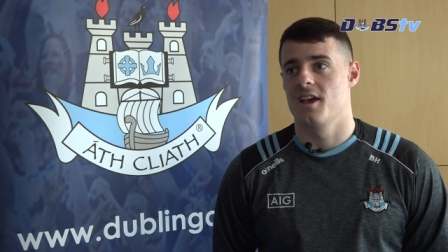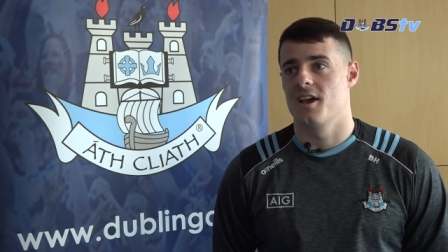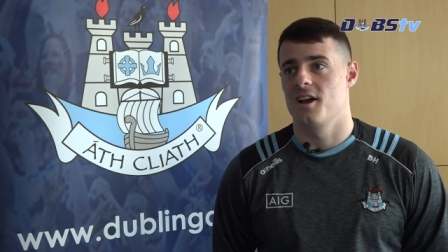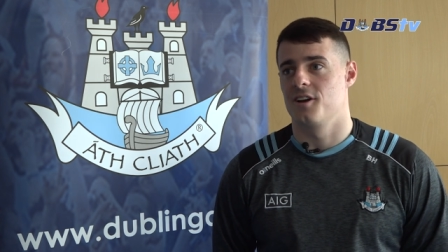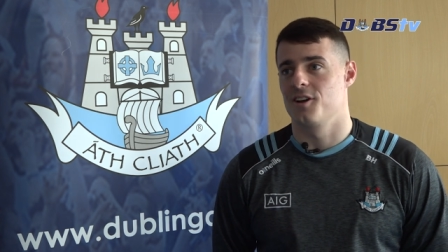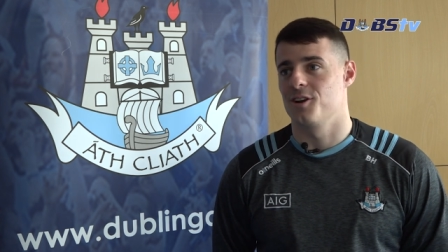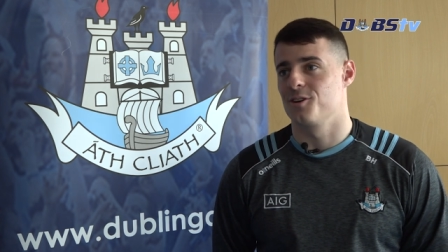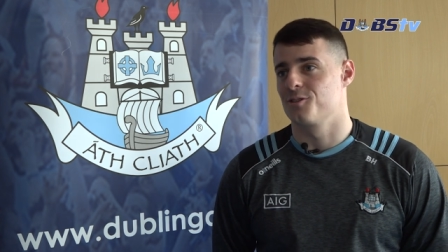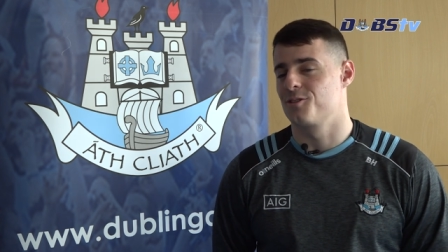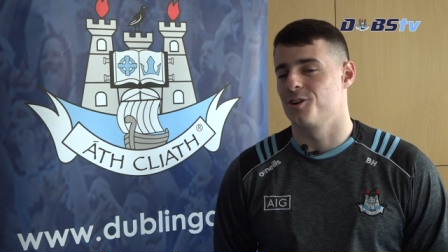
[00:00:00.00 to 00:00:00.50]

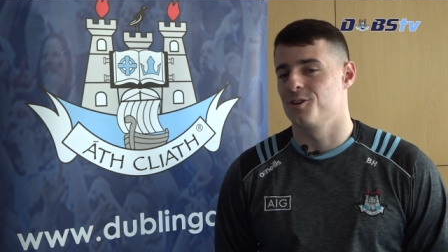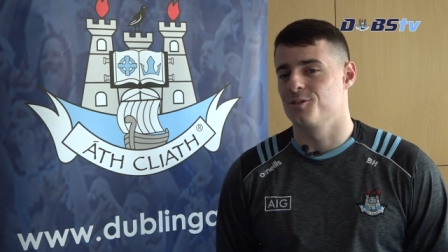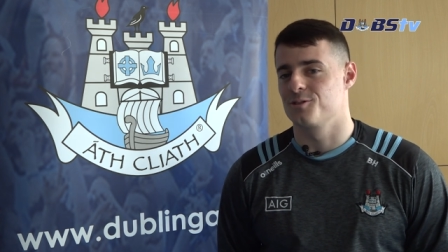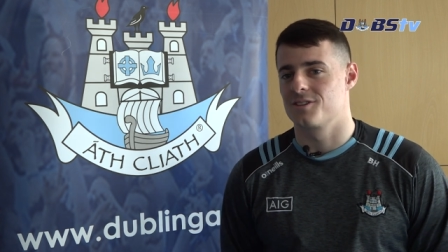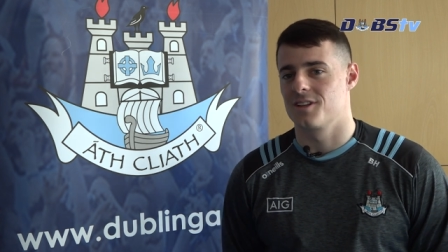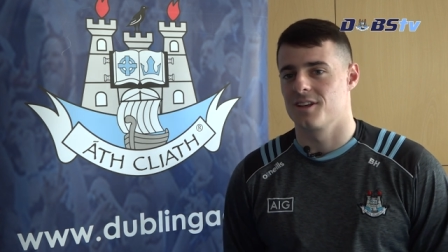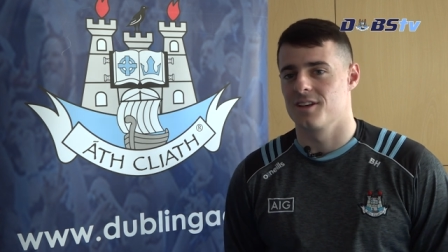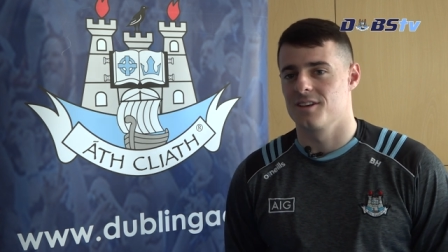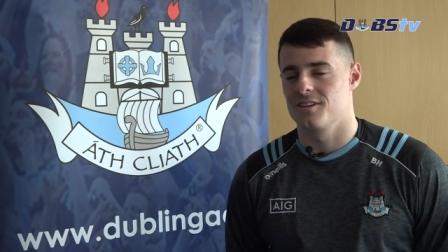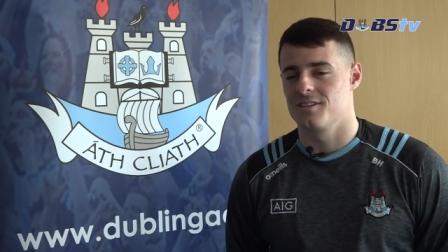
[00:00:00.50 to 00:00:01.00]
I know
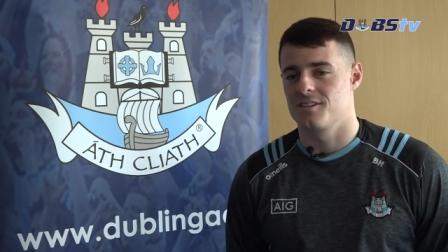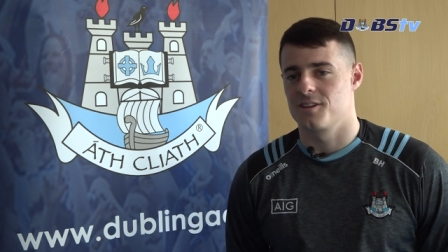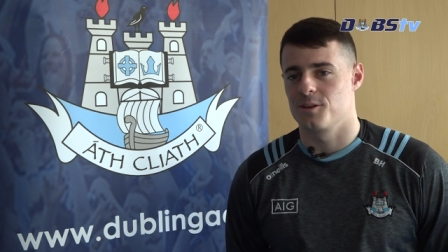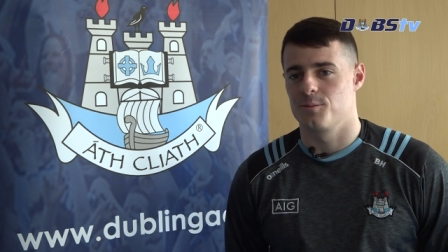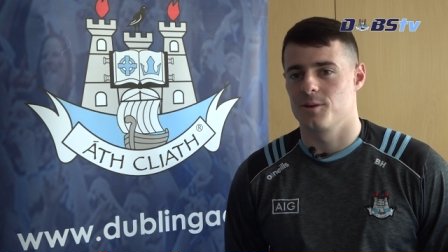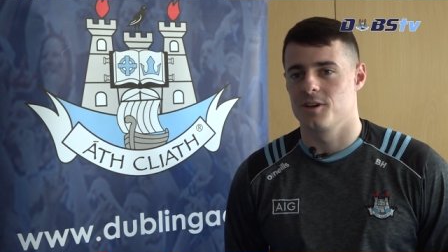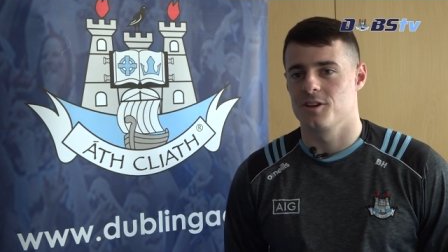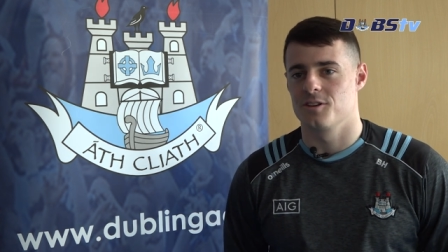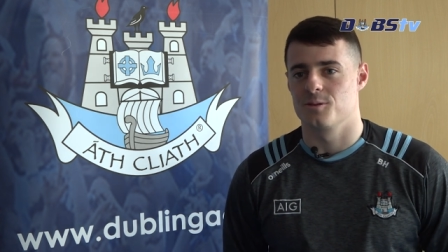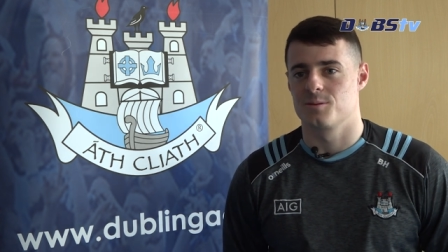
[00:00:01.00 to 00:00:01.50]
Crokes, they
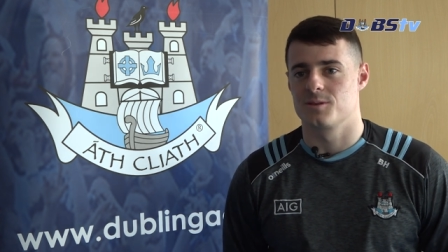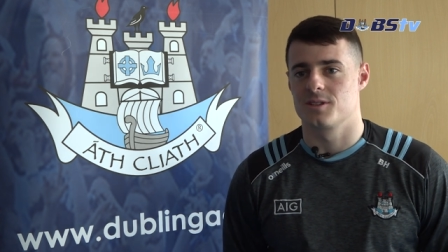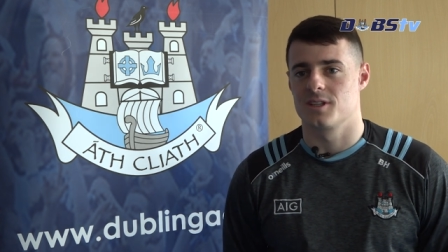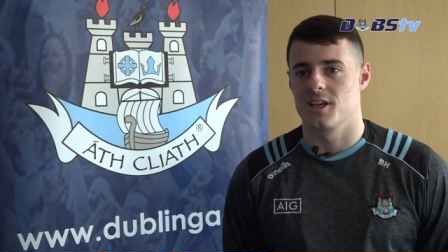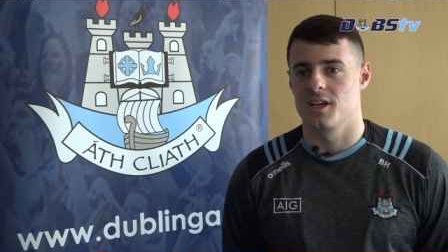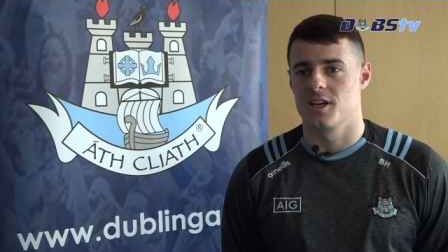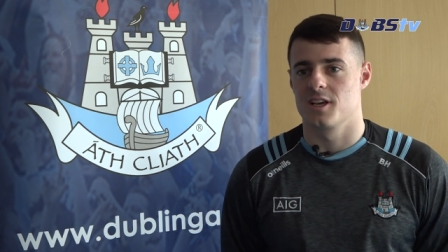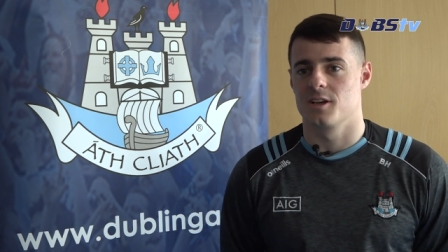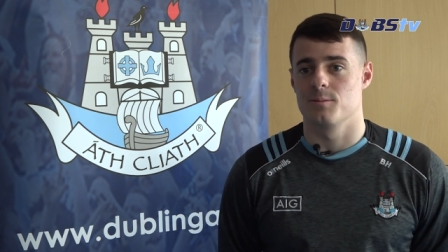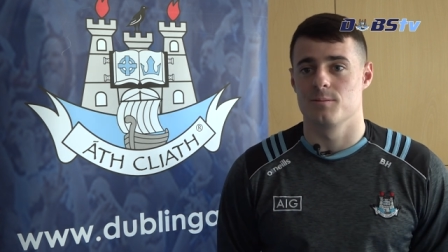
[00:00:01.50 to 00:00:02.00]
build up
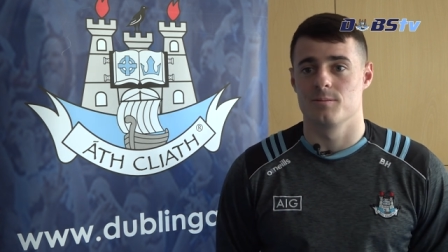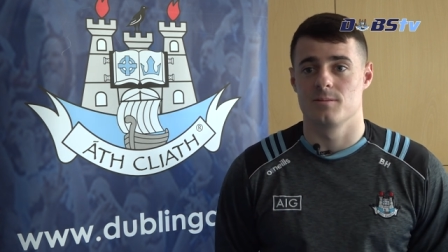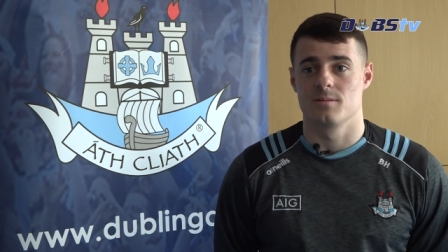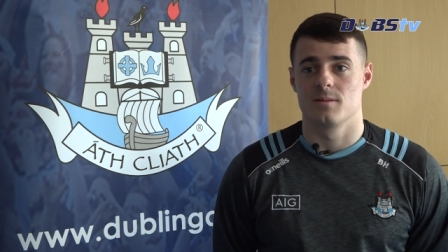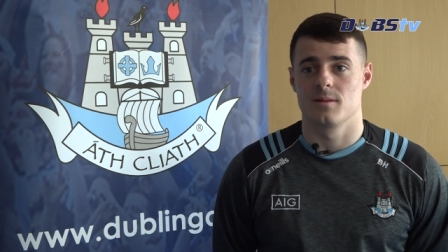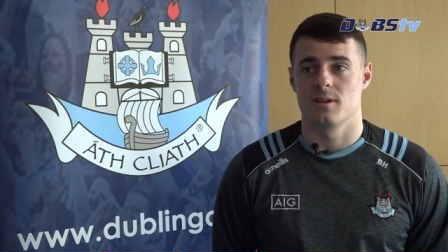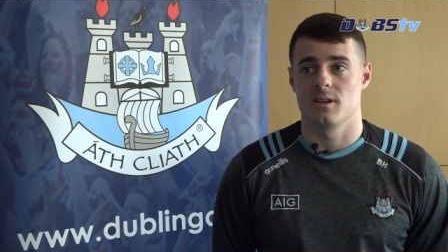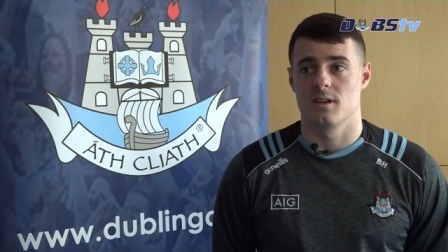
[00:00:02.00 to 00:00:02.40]
steam.